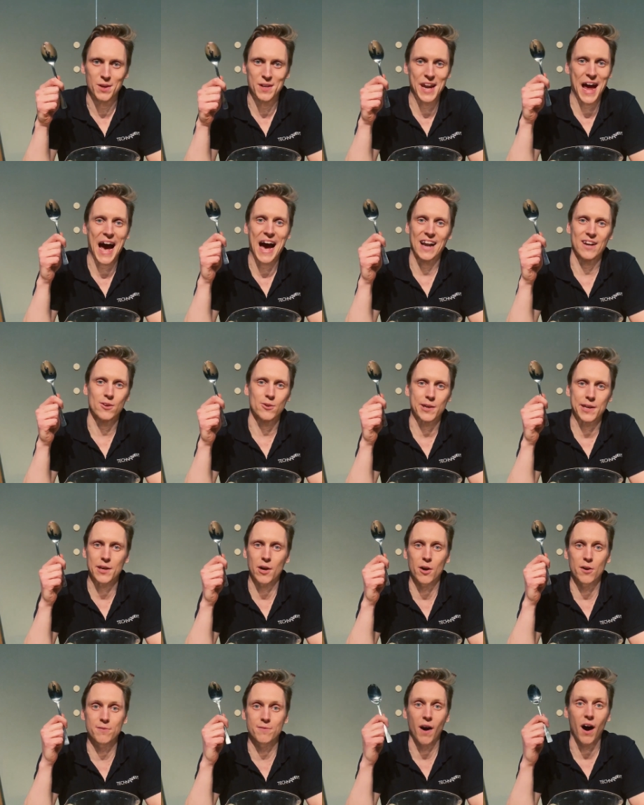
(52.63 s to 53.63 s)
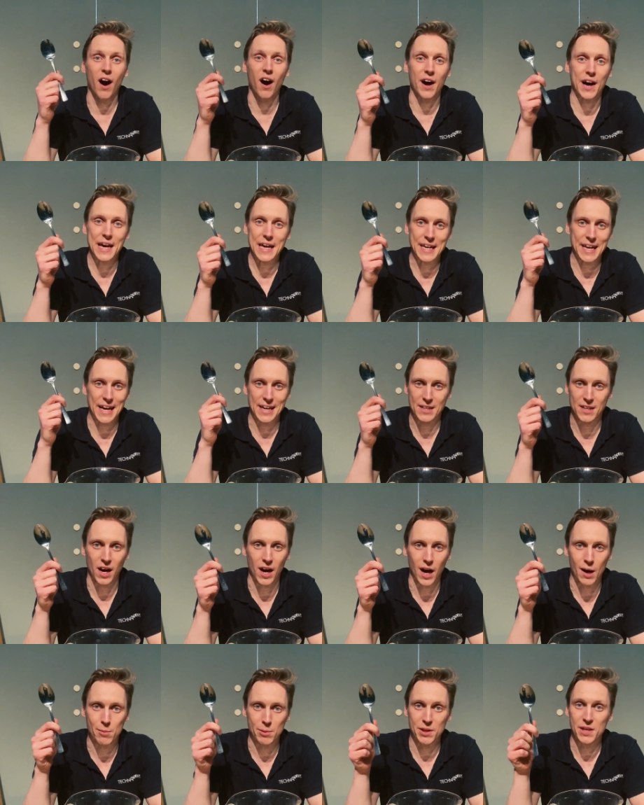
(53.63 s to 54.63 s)
an alloy of iron and
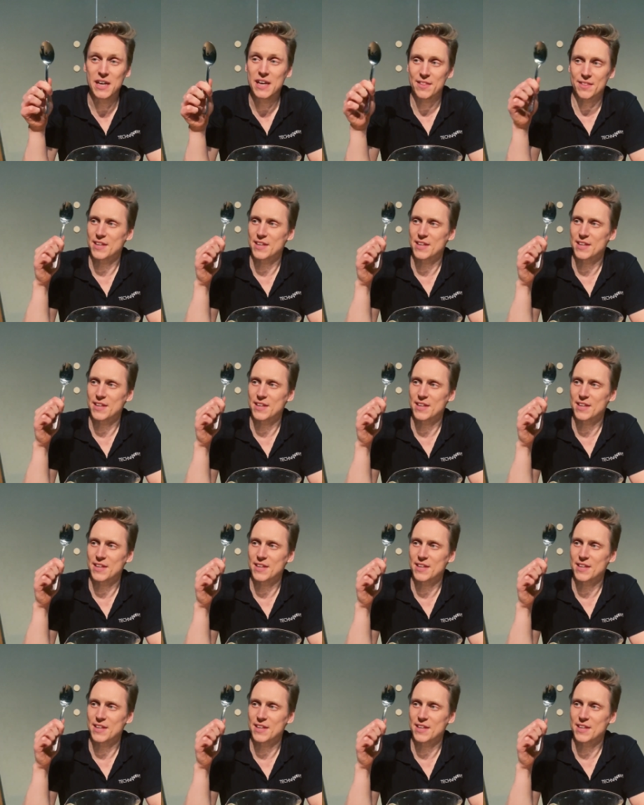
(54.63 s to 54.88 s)
carbon.